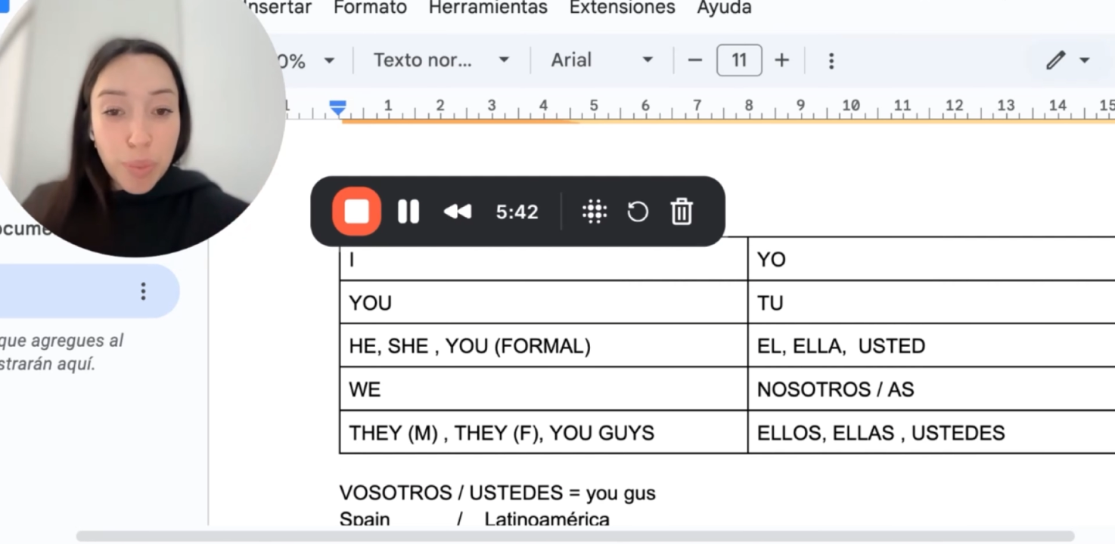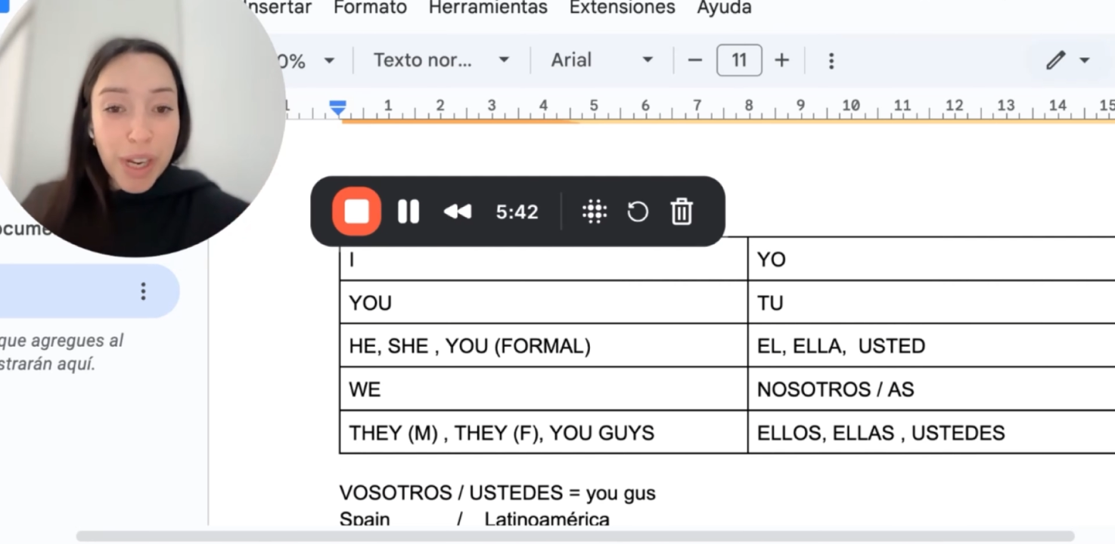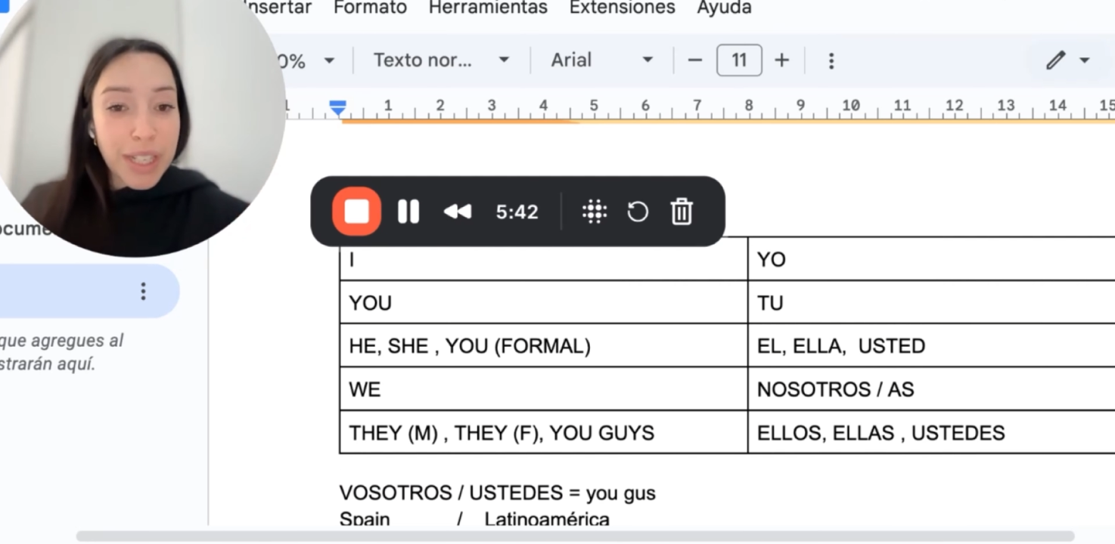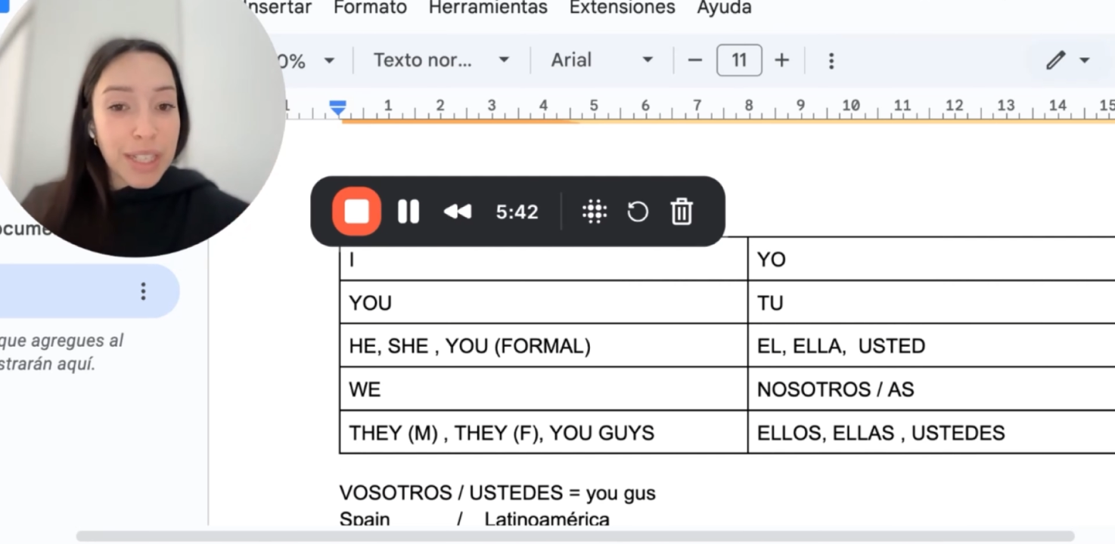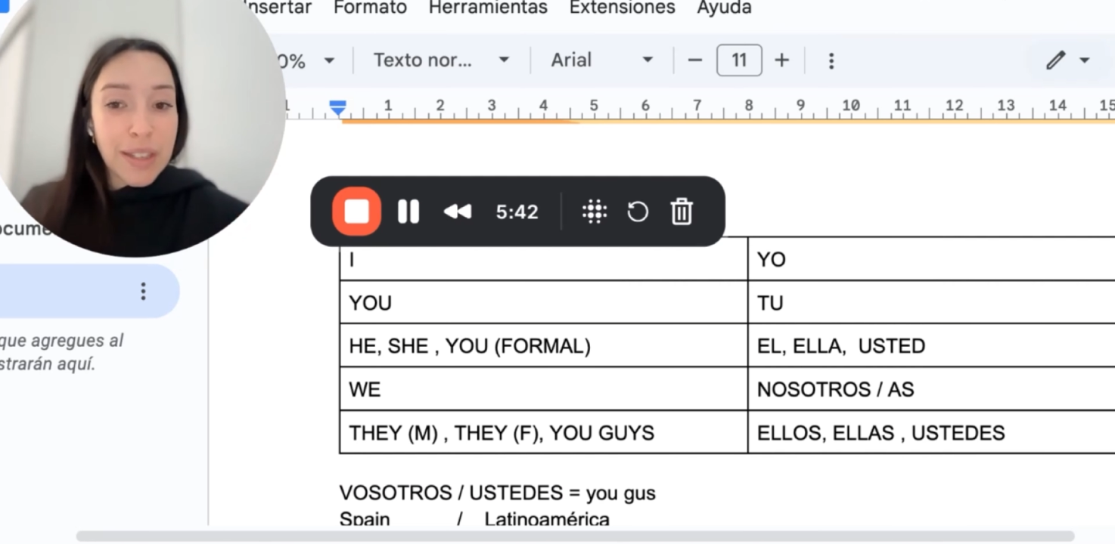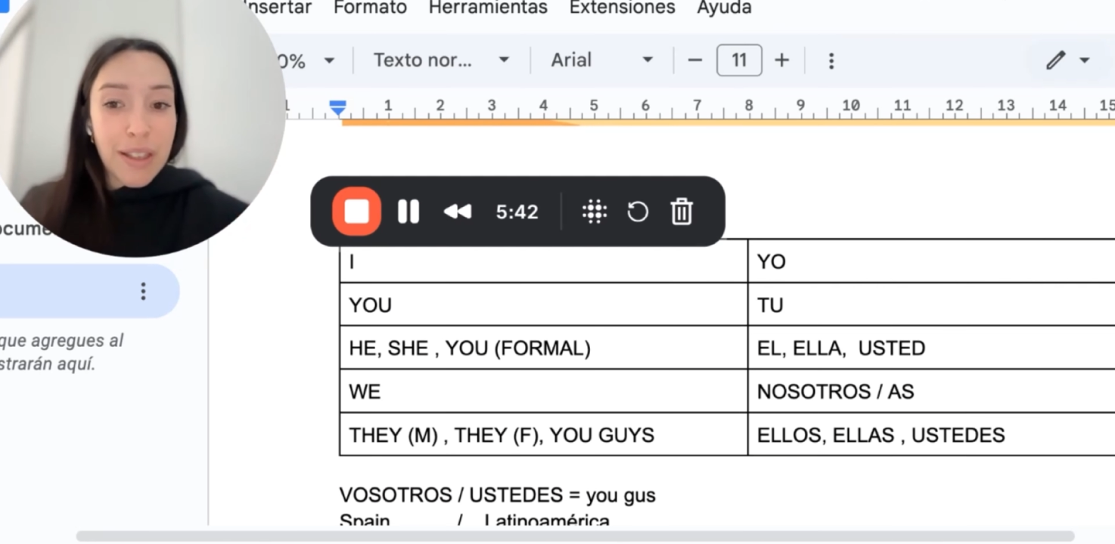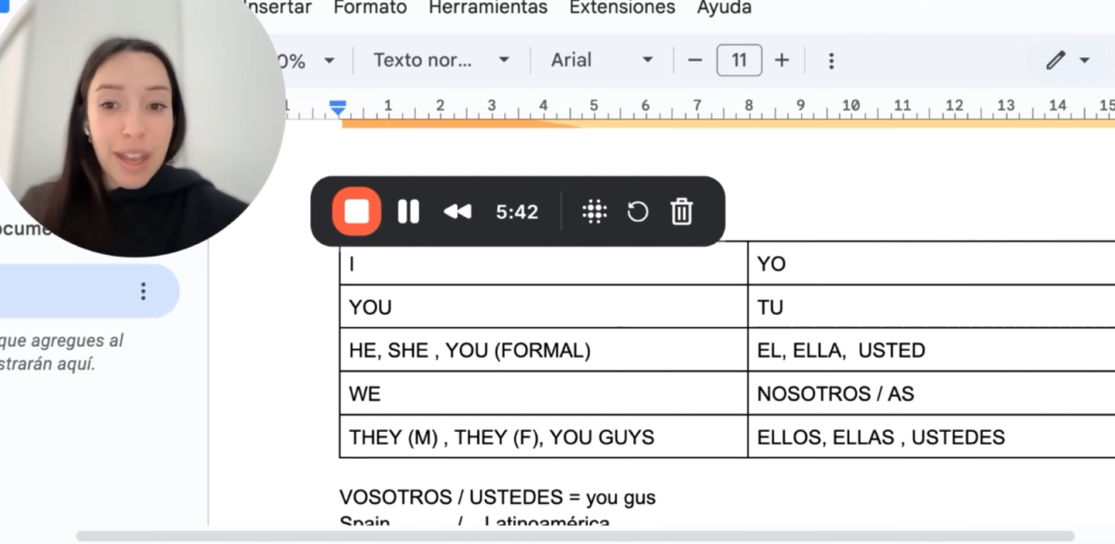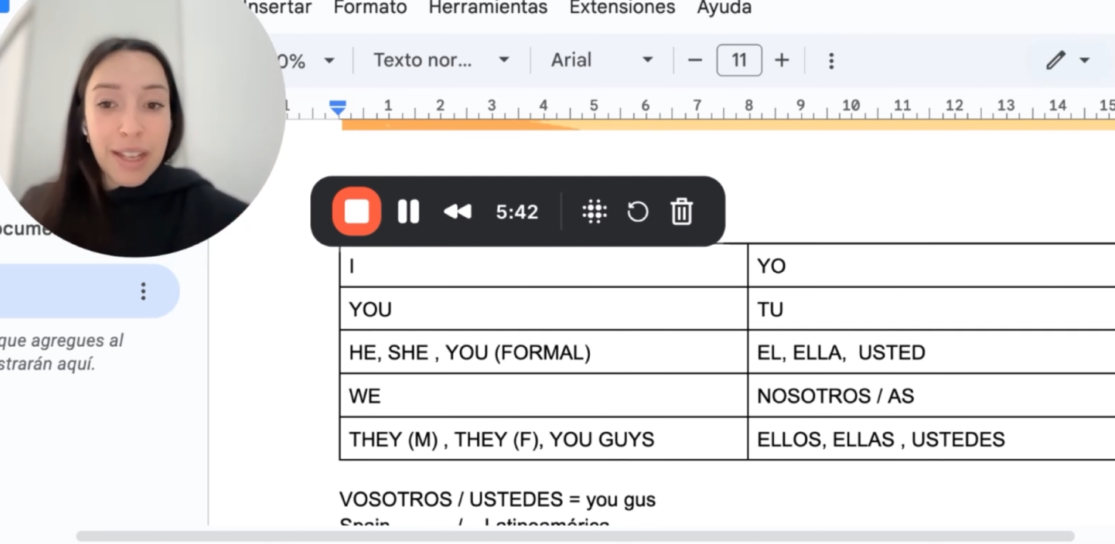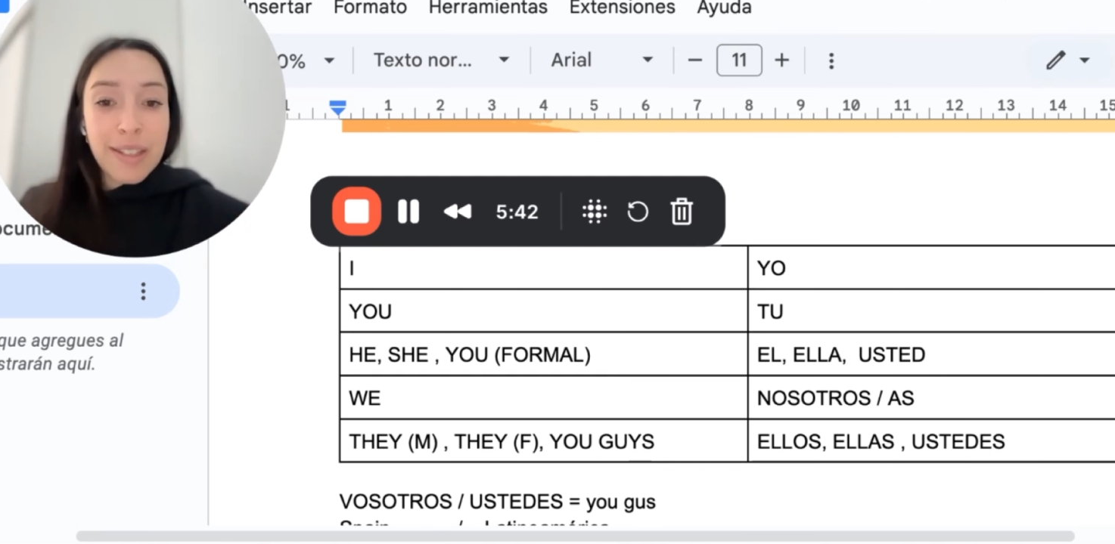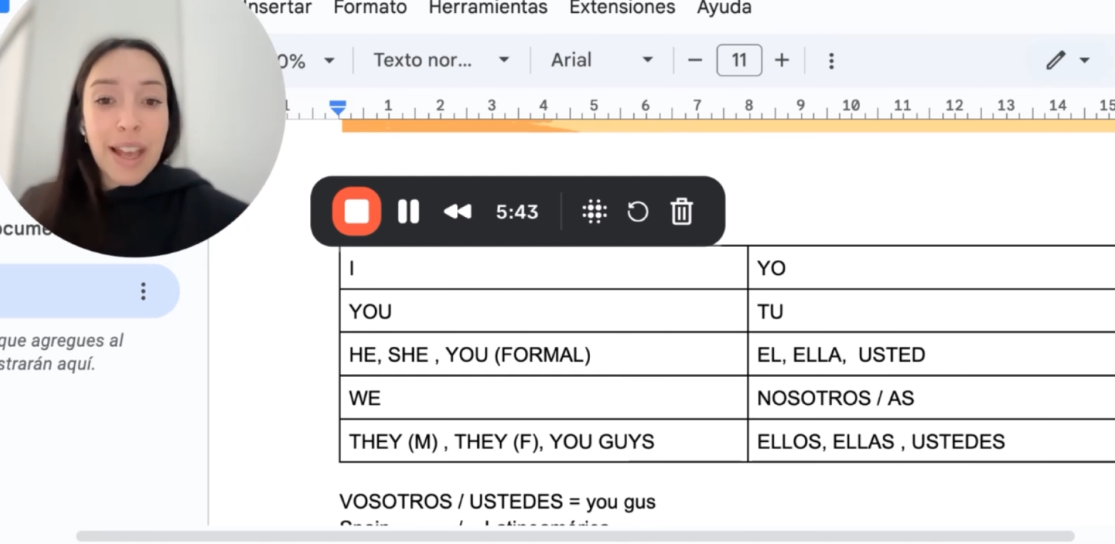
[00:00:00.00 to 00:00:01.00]
practice
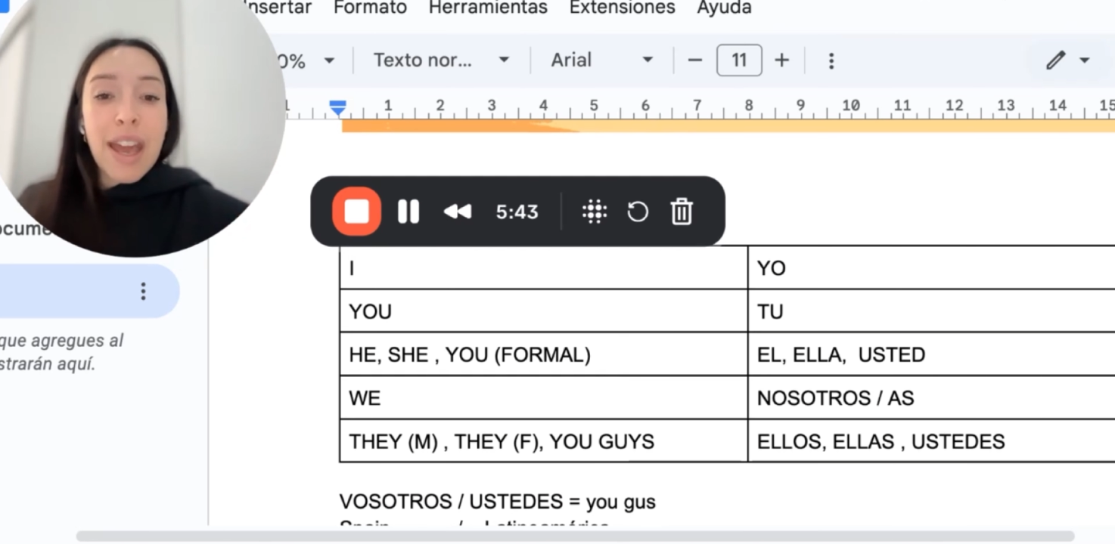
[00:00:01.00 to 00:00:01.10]
this,